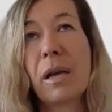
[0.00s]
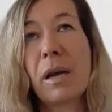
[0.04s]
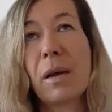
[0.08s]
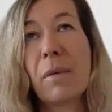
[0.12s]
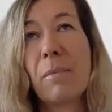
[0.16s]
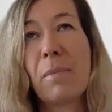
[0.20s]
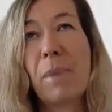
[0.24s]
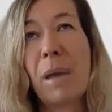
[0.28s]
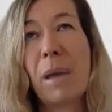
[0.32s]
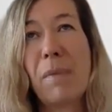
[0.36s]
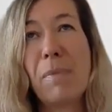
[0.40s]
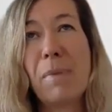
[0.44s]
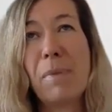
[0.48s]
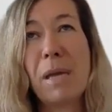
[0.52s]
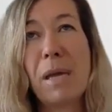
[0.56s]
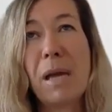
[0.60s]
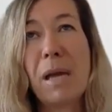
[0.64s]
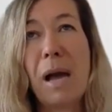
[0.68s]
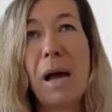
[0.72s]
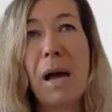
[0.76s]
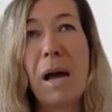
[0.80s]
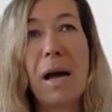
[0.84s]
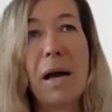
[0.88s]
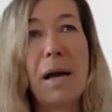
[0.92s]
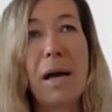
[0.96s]
Maybe
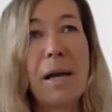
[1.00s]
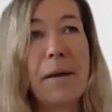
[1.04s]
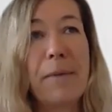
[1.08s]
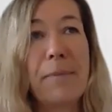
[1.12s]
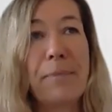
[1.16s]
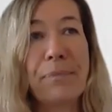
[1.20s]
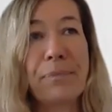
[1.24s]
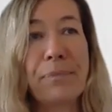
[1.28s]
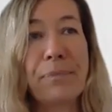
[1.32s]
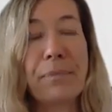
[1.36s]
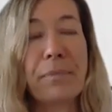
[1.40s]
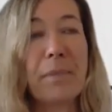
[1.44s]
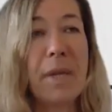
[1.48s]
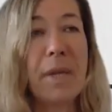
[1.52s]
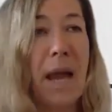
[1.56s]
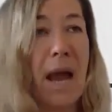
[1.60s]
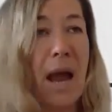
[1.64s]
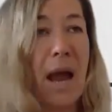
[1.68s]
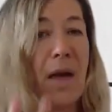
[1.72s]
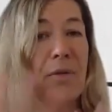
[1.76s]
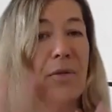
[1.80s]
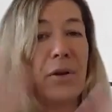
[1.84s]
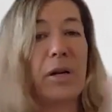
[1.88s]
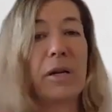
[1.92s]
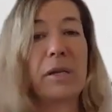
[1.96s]
I
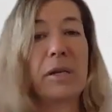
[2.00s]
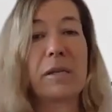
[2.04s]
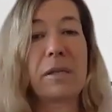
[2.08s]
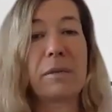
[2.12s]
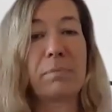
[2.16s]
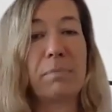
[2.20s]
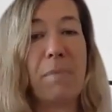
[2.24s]
gather as